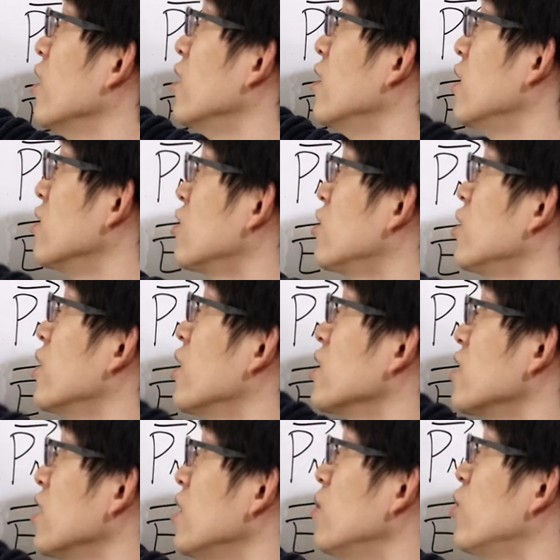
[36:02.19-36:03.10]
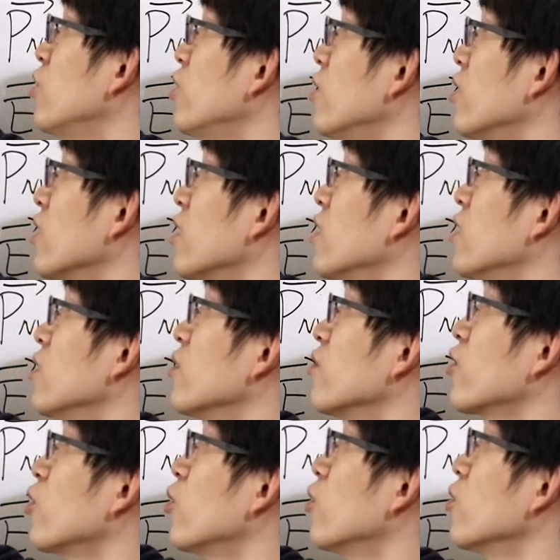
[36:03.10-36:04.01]
these two as input, and
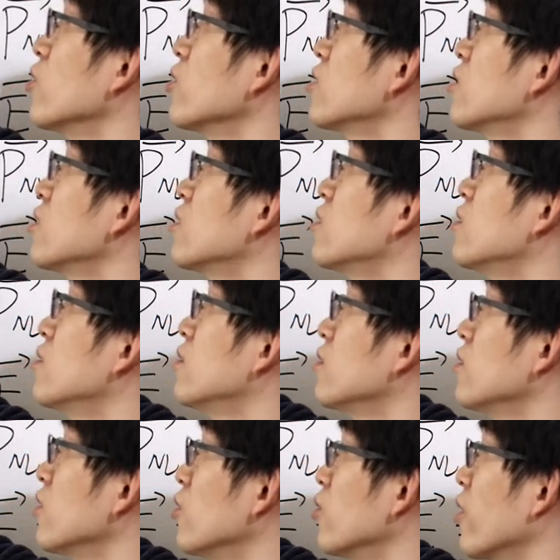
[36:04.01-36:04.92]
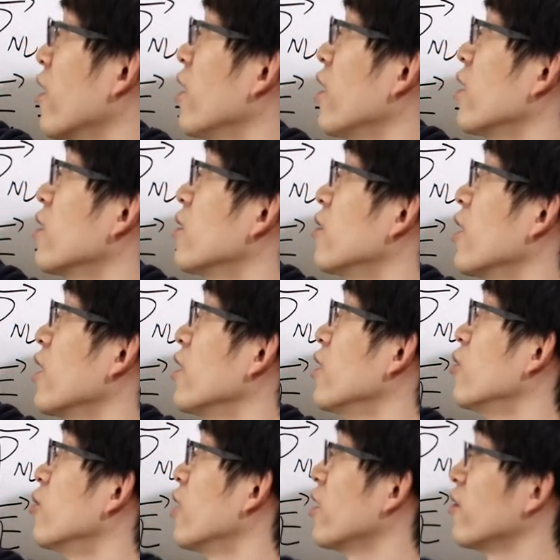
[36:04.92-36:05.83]
of course you would think, okay,
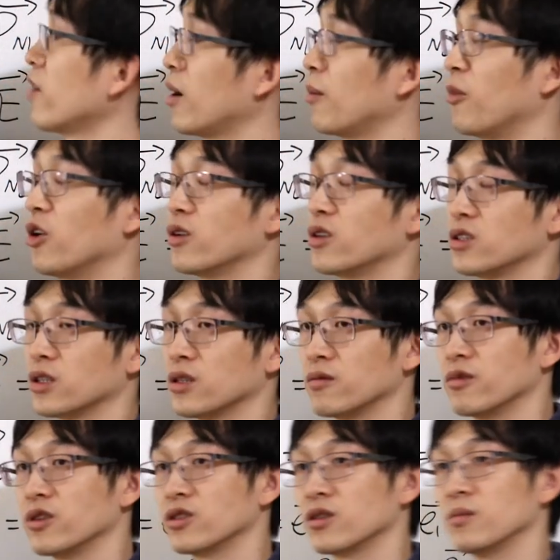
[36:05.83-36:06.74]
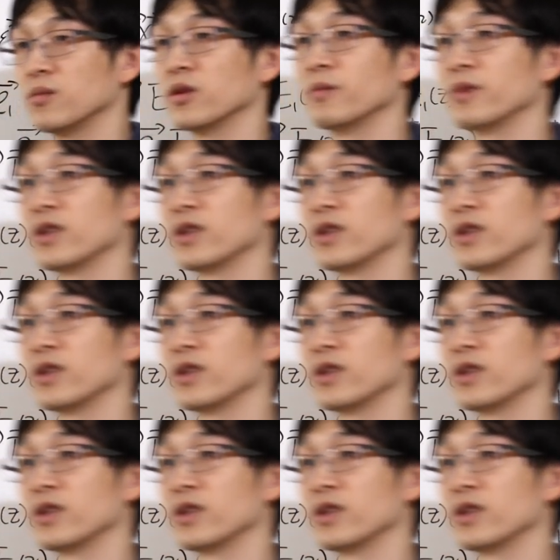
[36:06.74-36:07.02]
they will have harmonic generation, but